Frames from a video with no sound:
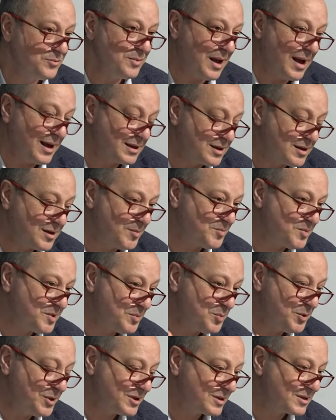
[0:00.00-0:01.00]
I keep
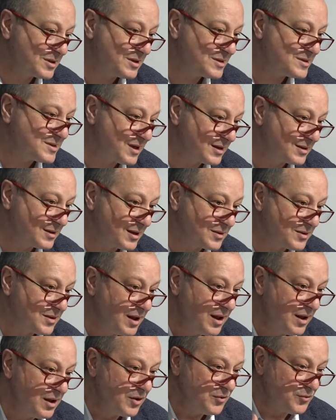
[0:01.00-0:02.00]
repeatedly say that
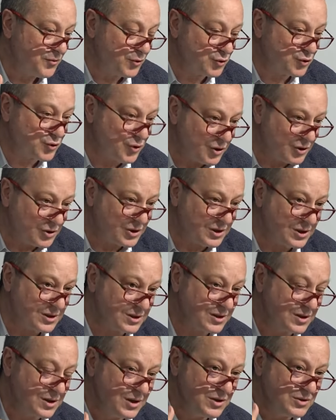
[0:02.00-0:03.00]
for
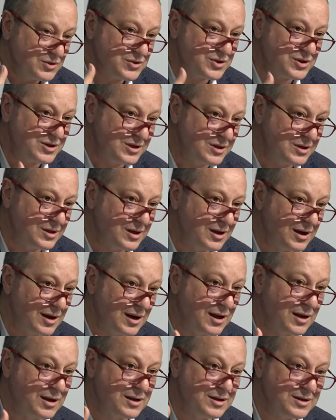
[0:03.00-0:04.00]
Turkey,
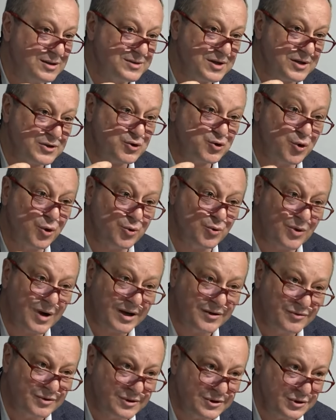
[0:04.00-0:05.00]
Syria is a
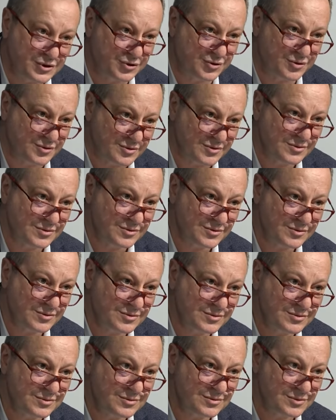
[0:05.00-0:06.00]
survival issue,
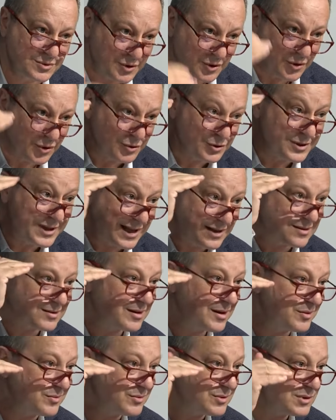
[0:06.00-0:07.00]
you know, on that
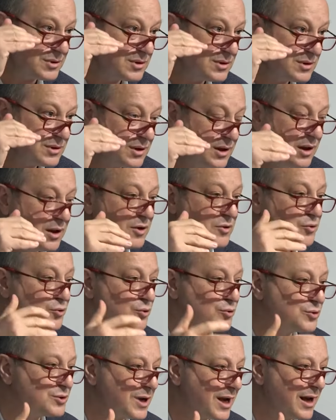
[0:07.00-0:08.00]
level.
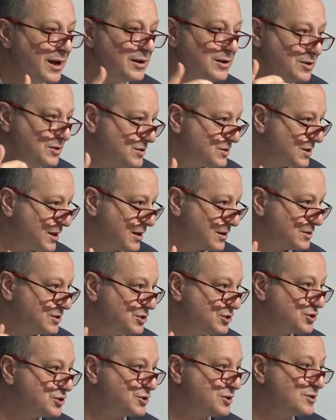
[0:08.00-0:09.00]
Ukraine is a
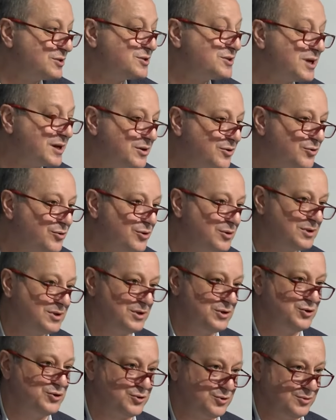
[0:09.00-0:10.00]
regional
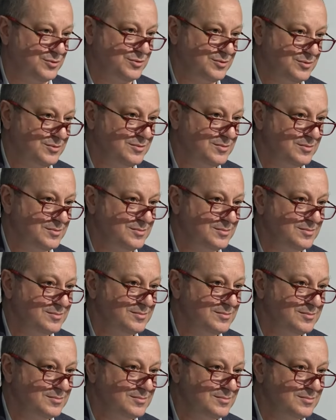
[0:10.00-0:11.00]
security
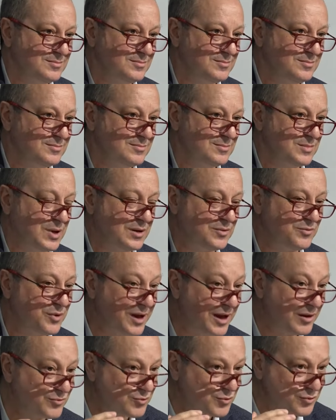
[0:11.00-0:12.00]
issue. We
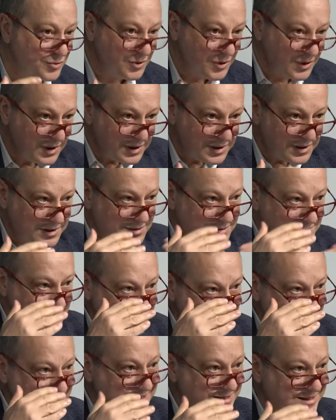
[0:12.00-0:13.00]
have to
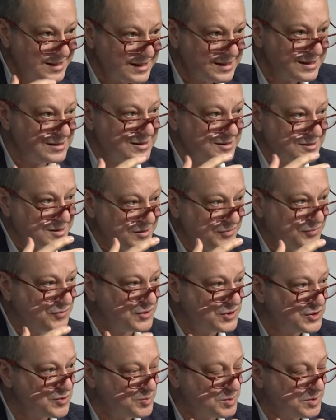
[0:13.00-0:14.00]
see the
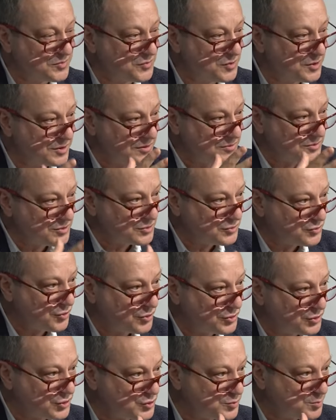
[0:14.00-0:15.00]
difference between the
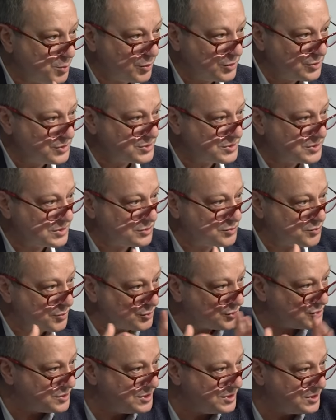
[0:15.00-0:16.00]
Turkish policy
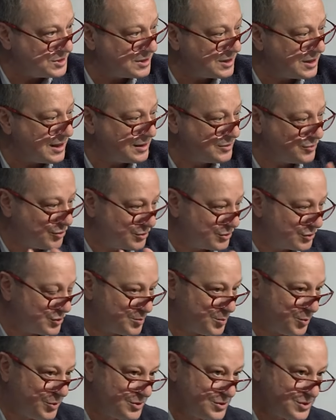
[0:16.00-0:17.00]
towards Syria and
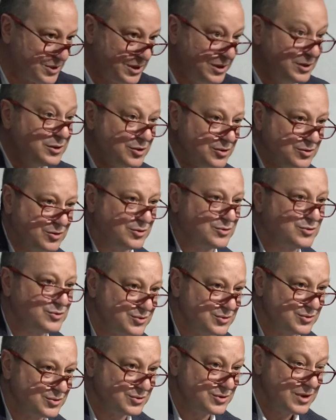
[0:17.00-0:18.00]
Turkish policy in the
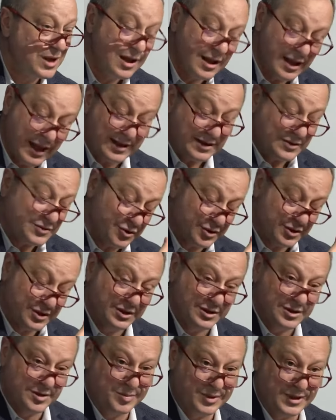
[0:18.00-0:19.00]
Caucasus.
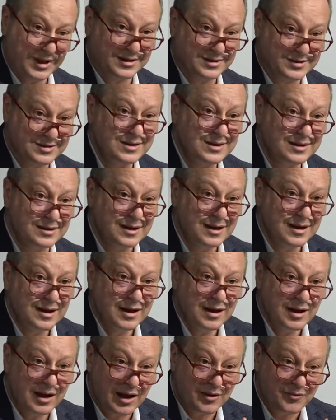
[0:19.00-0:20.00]
In the Black Sea,
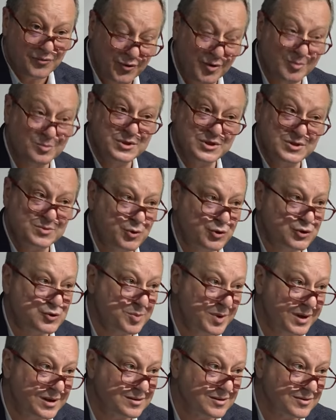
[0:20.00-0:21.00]
from this
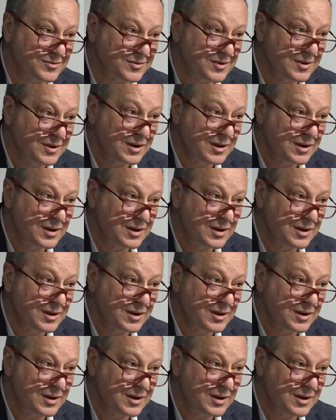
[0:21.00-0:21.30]
perspective.